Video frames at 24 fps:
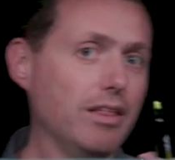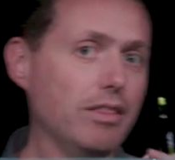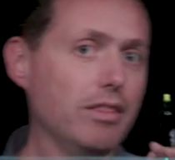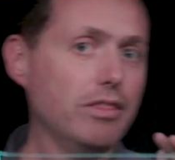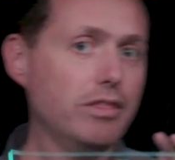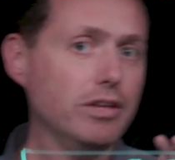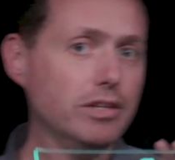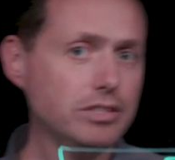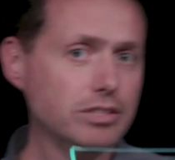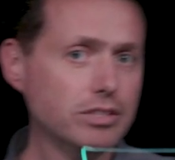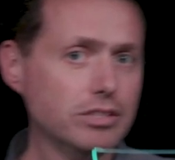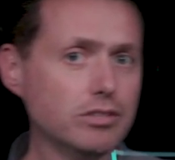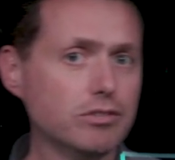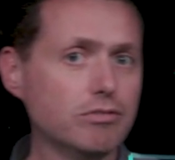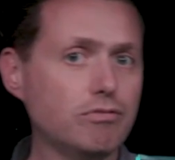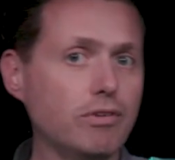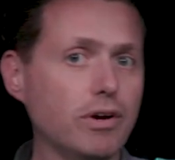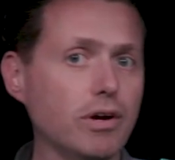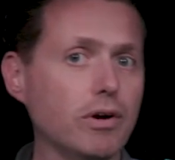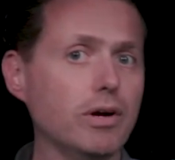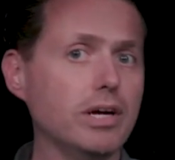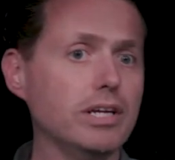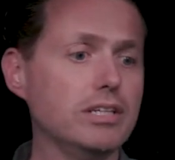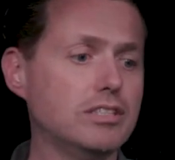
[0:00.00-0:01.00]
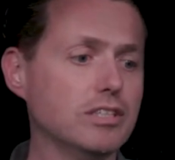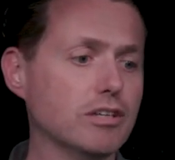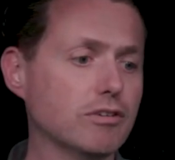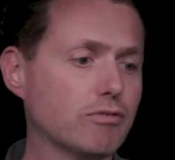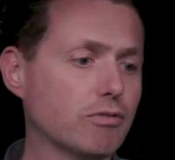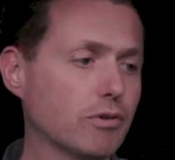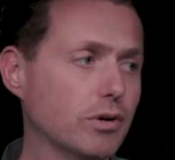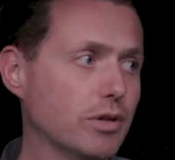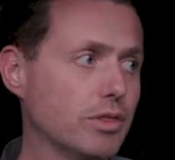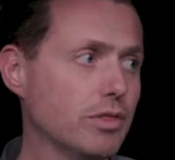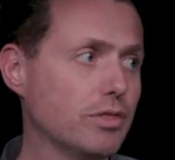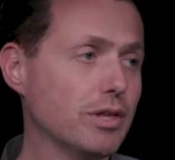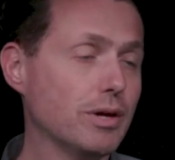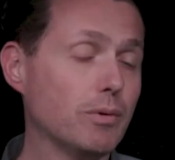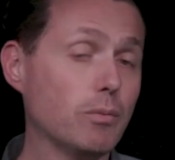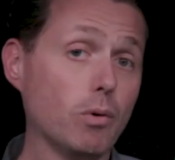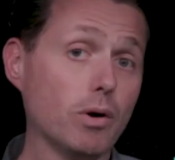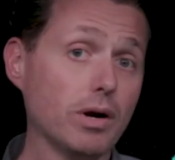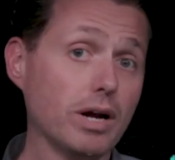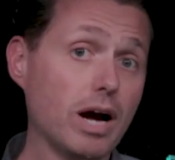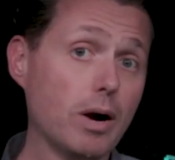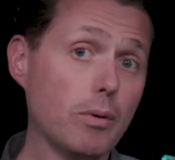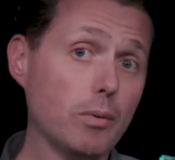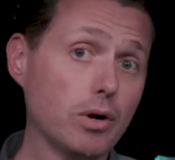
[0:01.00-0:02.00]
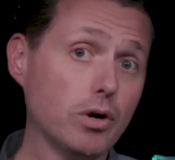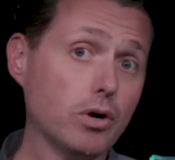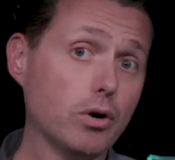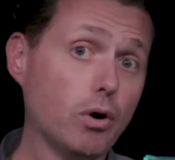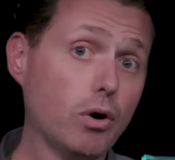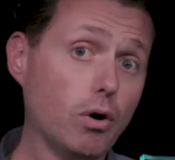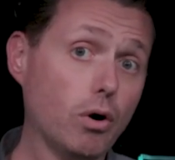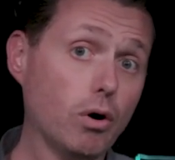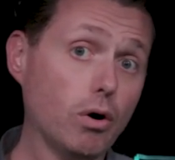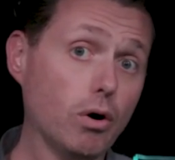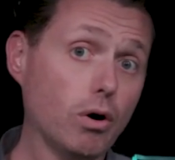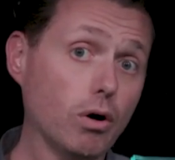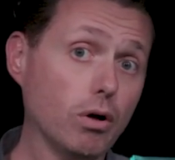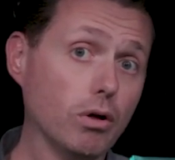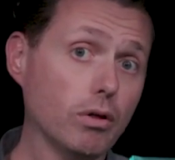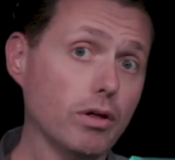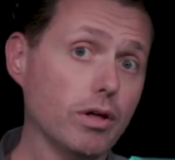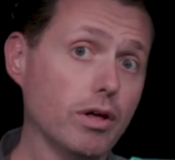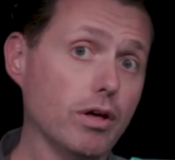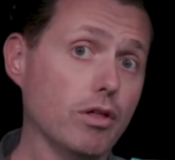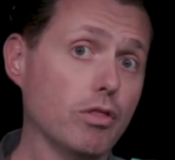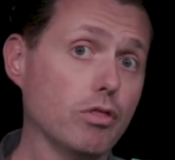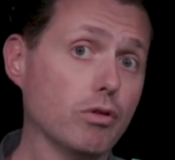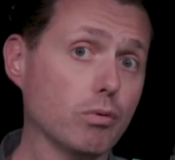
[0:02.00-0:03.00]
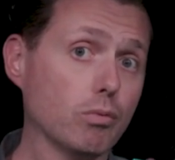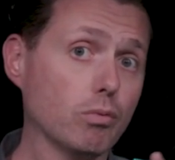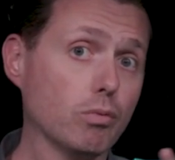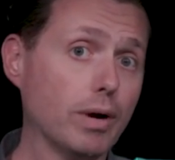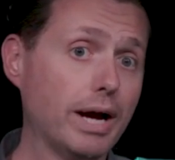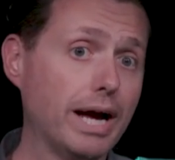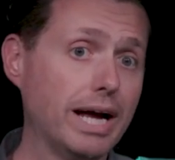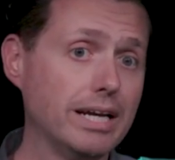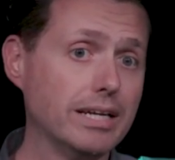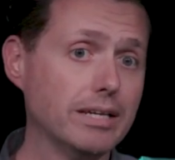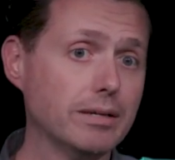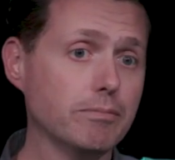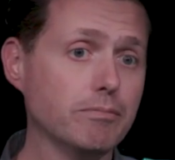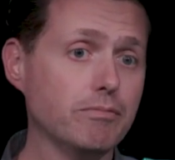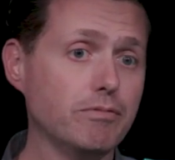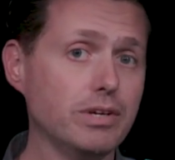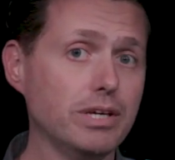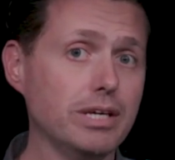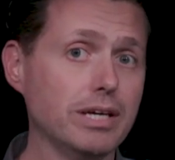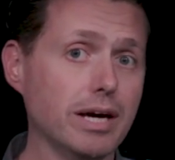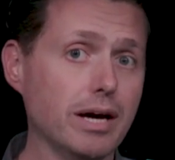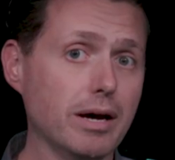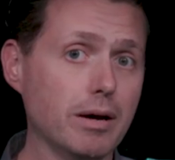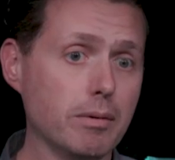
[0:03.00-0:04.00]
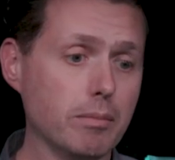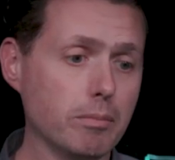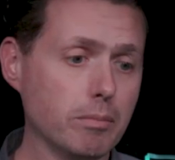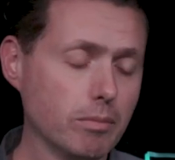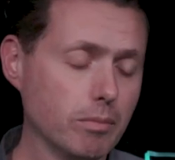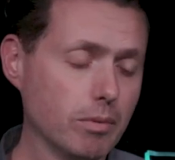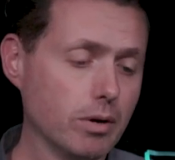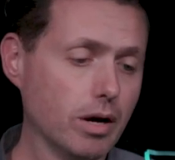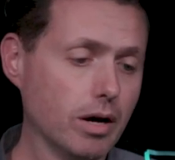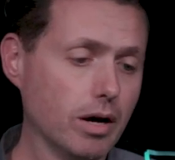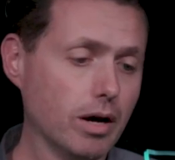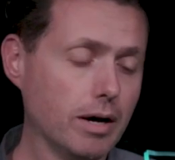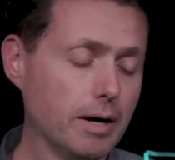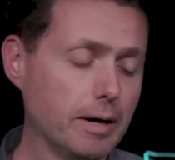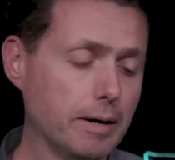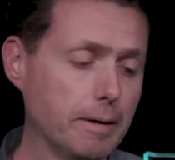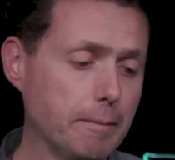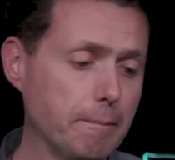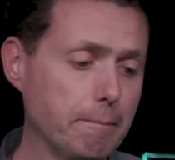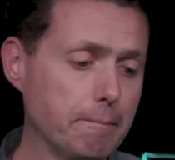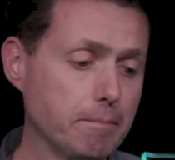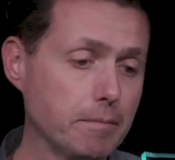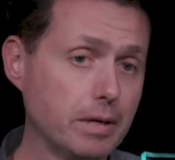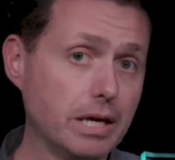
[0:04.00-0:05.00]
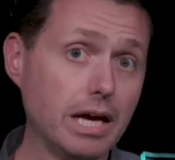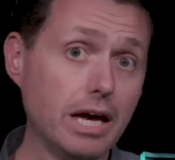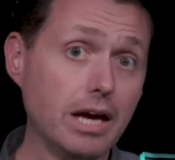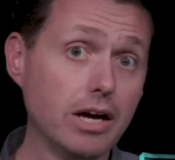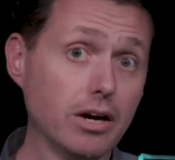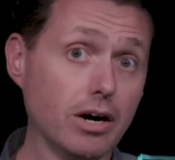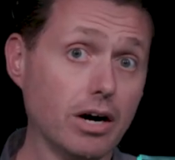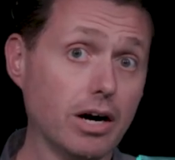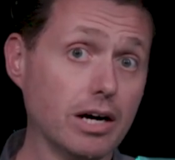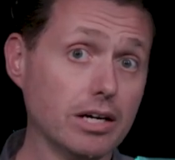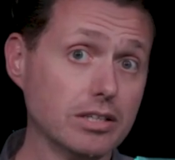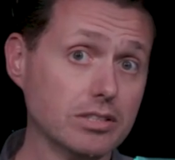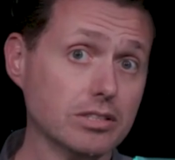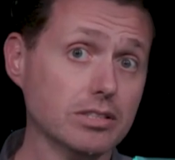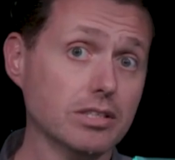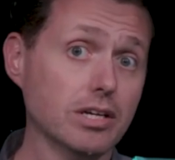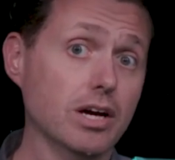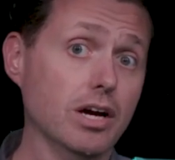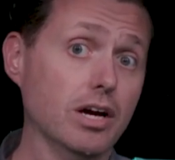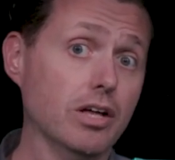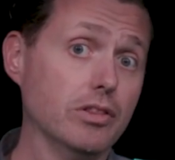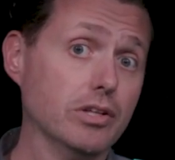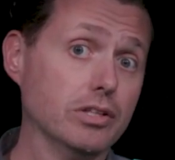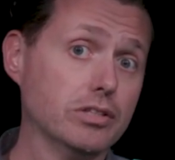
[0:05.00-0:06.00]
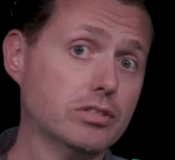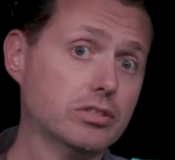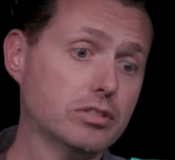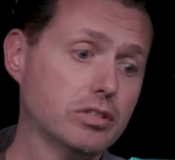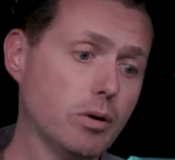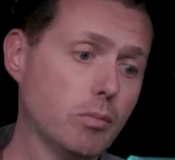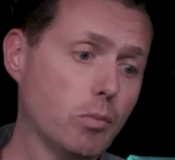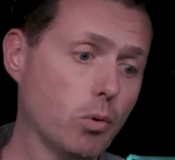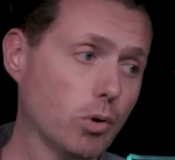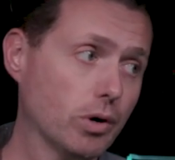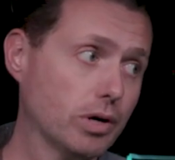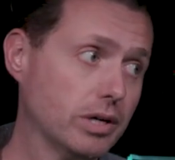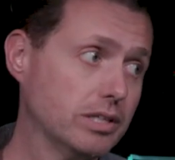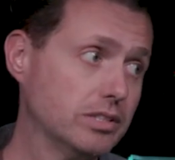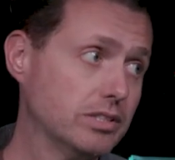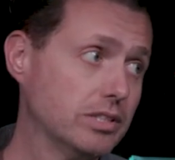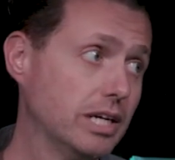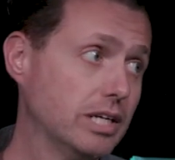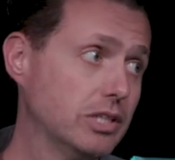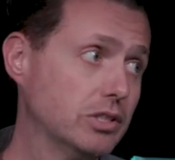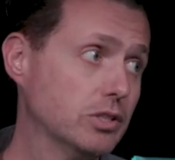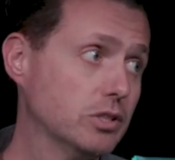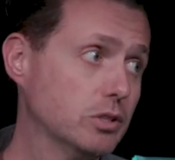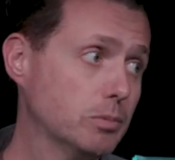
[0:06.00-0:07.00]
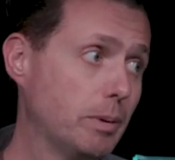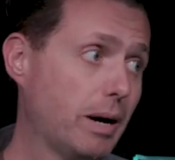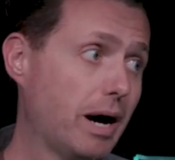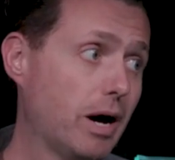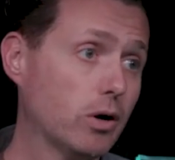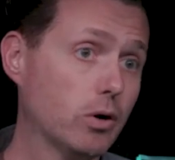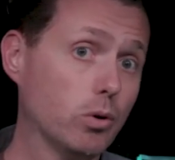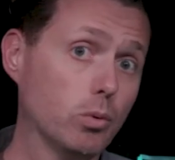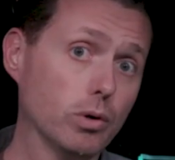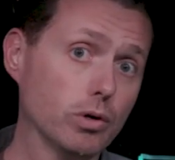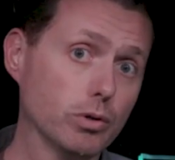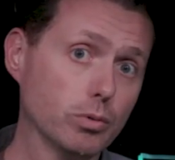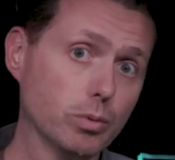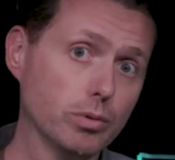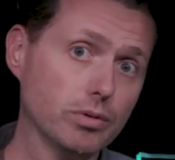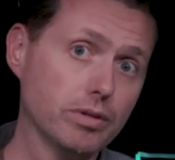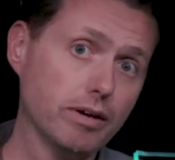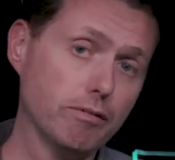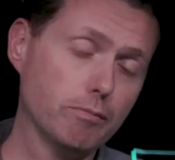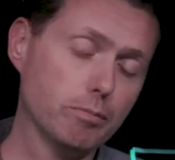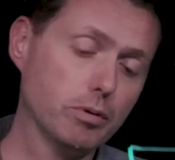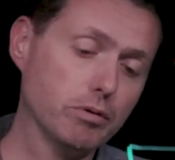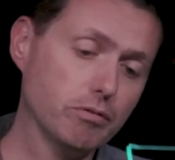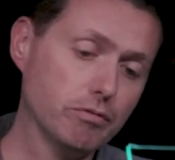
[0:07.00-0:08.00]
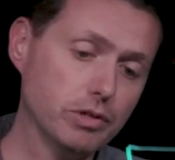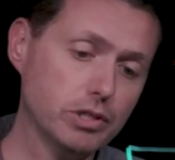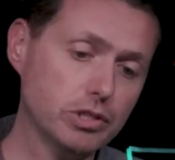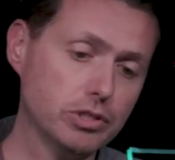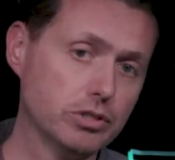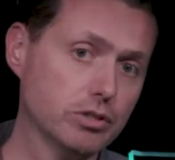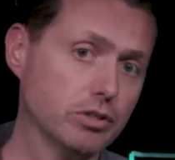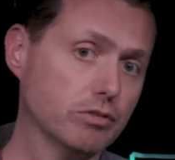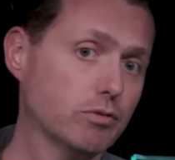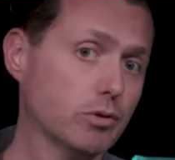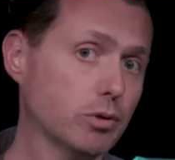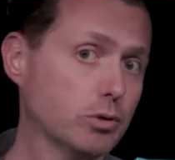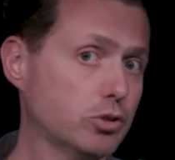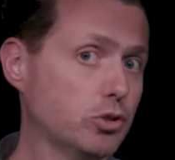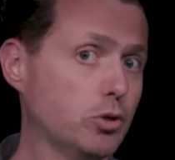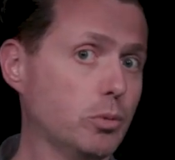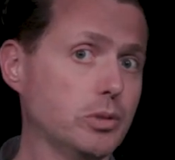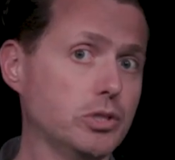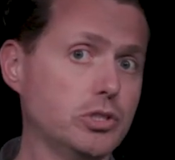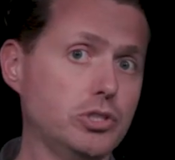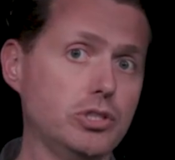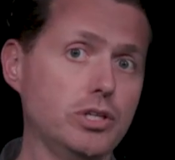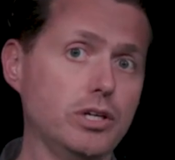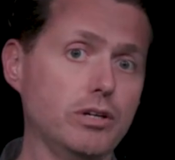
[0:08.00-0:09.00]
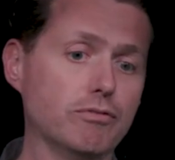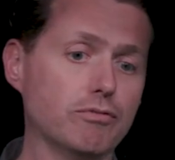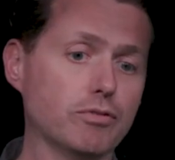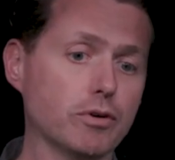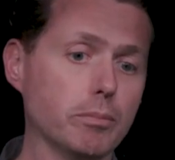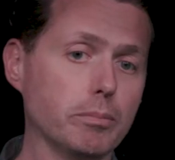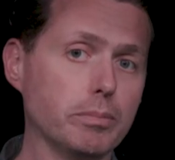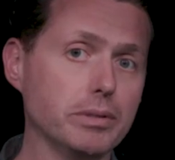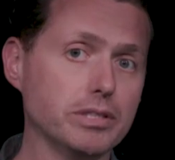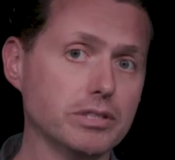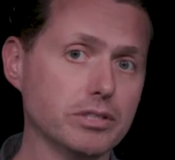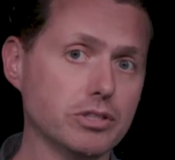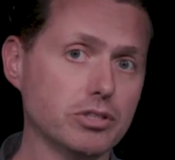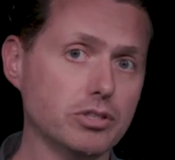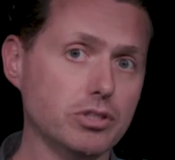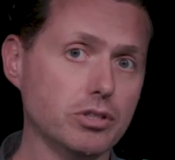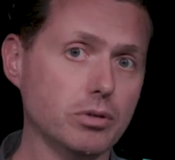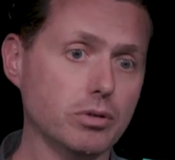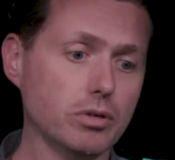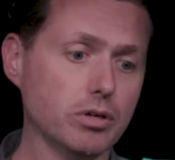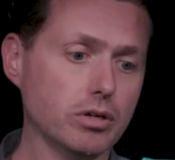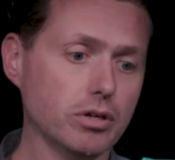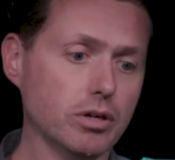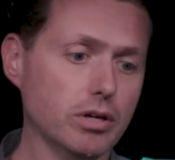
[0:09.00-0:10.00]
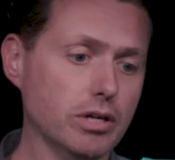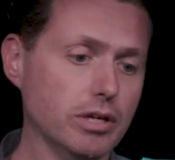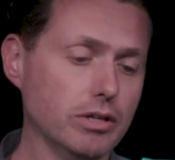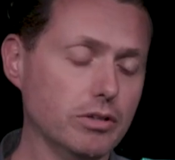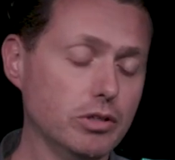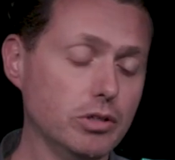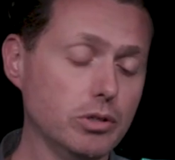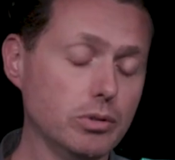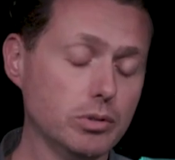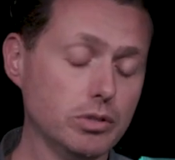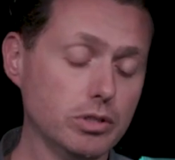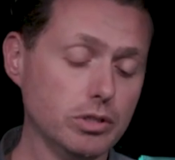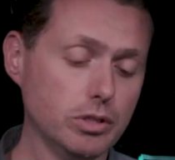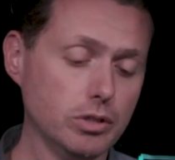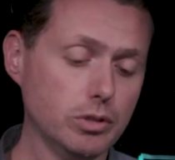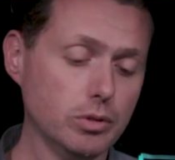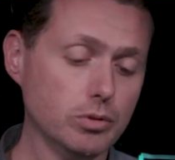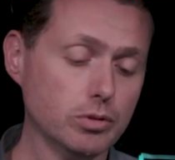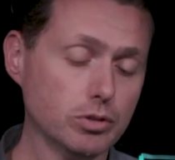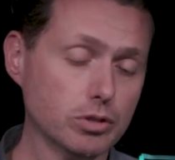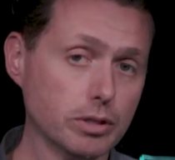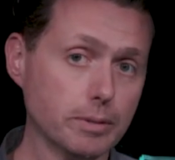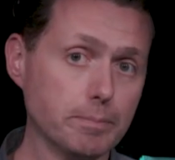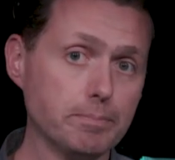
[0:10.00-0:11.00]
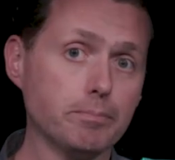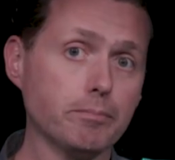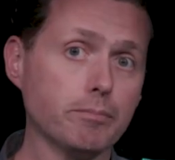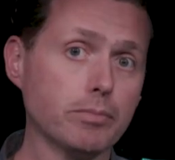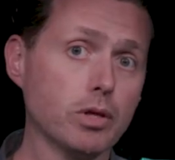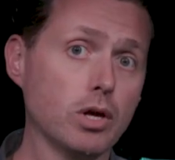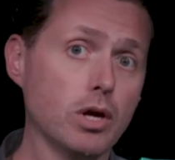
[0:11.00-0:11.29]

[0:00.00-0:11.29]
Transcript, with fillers: This is very different than what I would call the random VM um, chaos that some organizations battle with, where they've provisioned a virtual machine for a business unit, user